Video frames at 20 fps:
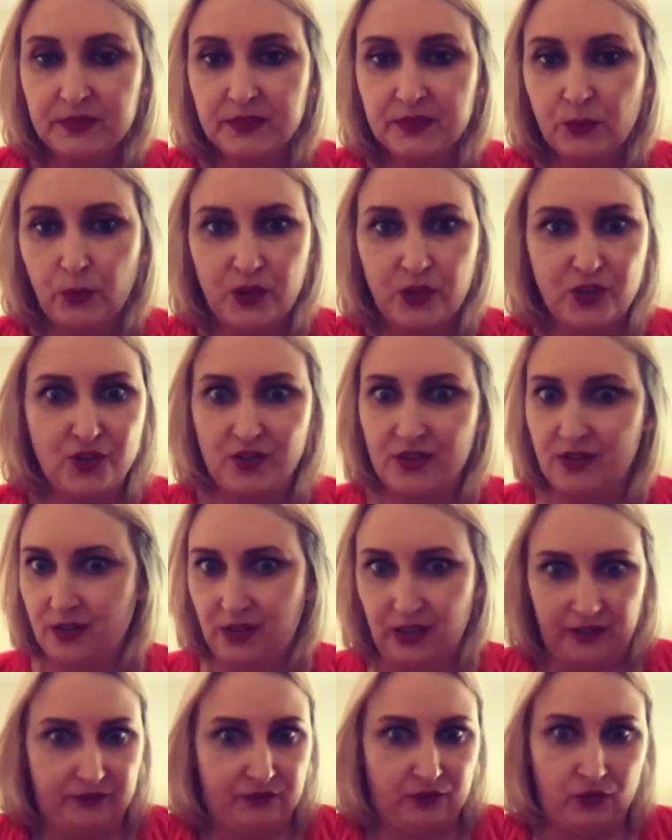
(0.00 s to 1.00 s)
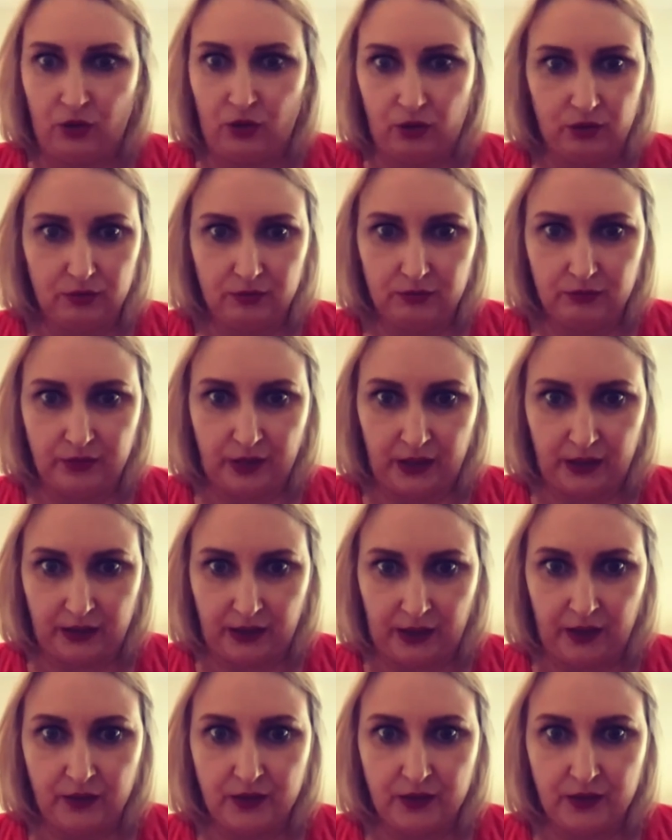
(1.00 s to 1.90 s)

which they've not right now.